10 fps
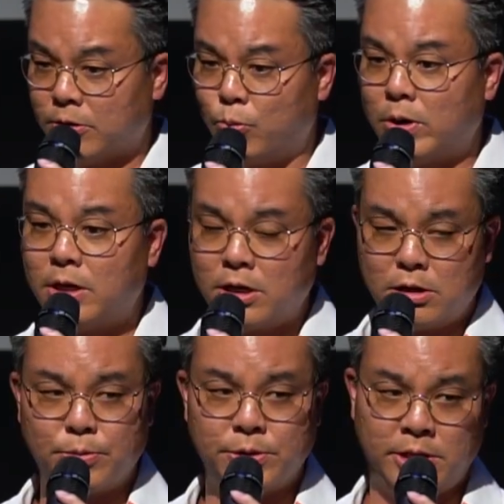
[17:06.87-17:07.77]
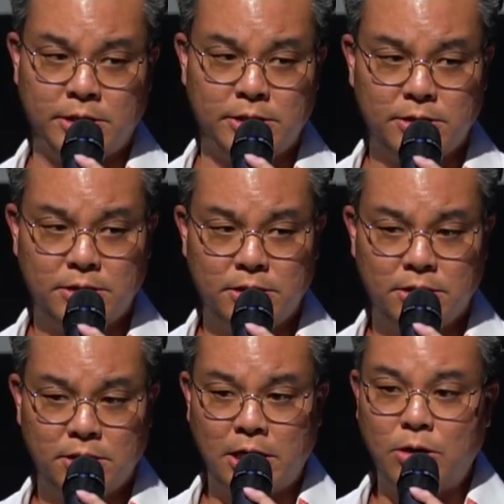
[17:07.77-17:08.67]
100%.
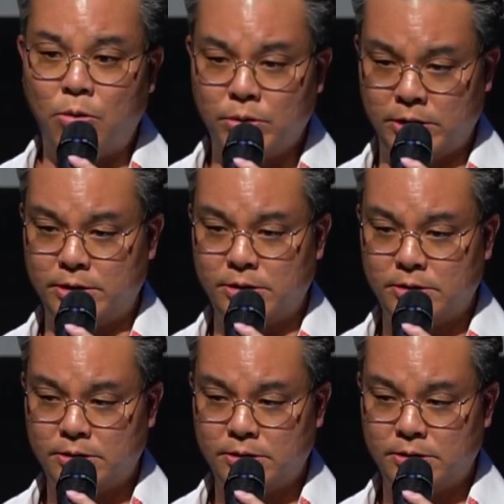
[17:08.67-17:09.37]
I own it.